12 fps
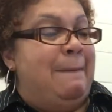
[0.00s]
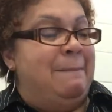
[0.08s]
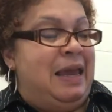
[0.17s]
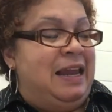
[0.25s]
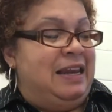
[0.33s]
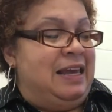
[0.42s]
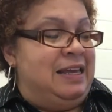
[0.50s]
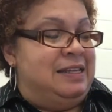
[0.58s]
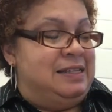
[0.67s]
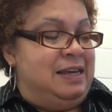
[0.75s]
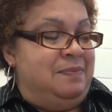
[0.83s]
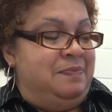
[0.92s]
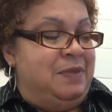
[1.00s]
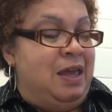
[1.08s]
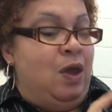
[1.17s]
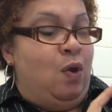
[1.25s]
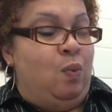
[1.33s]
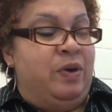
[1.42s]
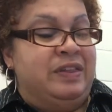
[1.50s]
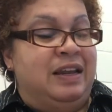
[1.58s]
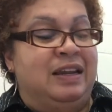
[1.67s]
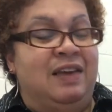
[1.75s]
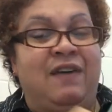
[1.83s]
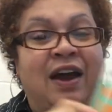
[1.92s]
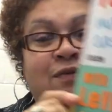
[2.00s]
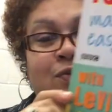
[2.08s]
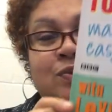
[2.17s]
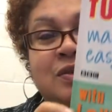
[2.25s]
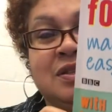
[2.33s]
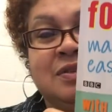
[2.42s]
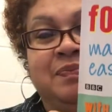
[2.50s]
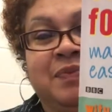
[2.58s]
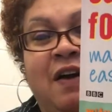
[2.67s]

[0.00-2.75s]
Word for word: Made Easy, with Levi Roots,